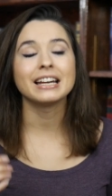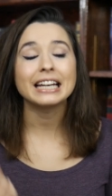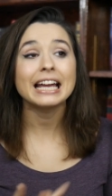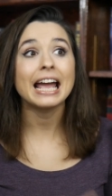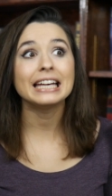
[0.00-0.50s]

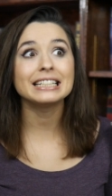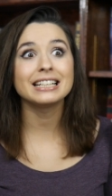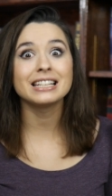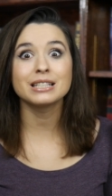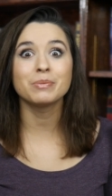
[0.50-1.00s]
And I hate it
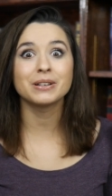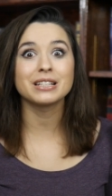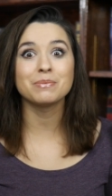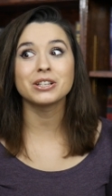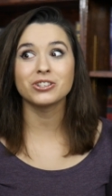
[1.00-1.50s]
in this book
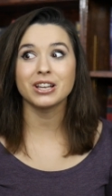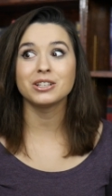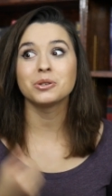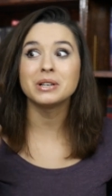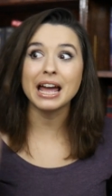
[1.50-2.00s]
as much as I
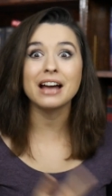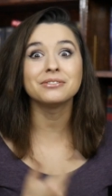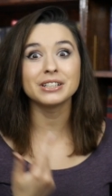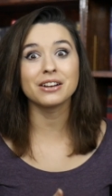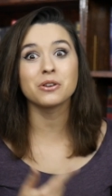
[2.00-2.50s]
do in
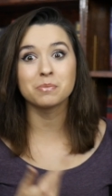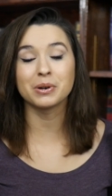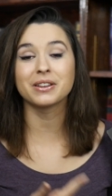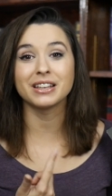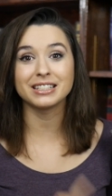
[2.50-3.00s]
every other
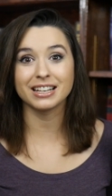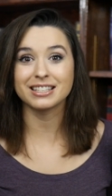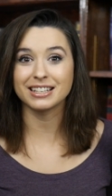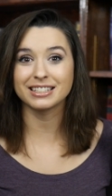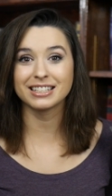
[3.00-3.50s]
book that
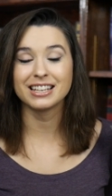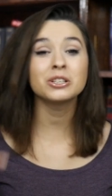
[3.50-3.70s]
does it.